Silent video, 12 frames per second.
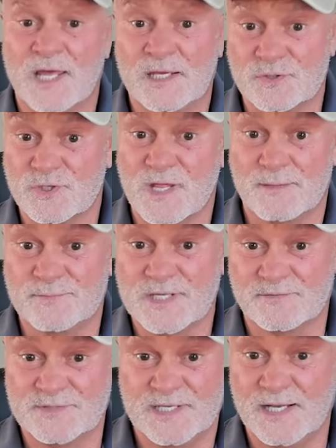they injure
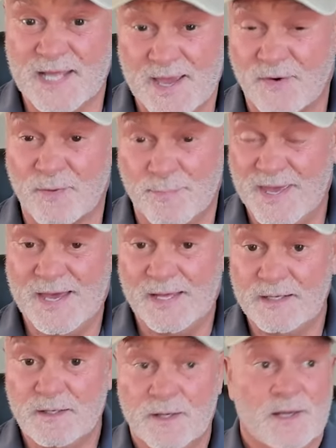themselves getting out of
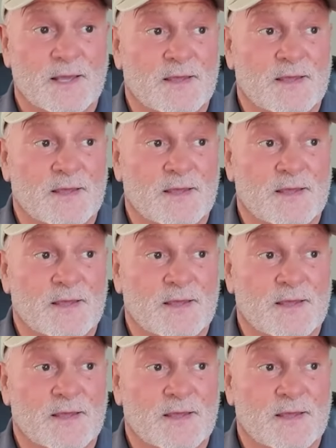bed